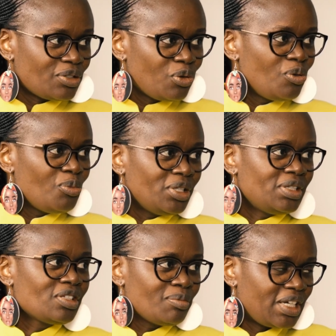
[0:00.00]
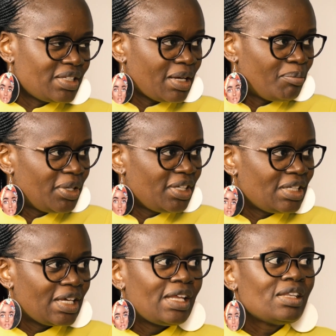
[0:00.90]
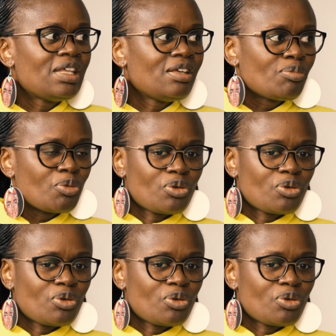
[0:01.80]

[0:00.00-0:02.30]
at home when this man is campaigning, and they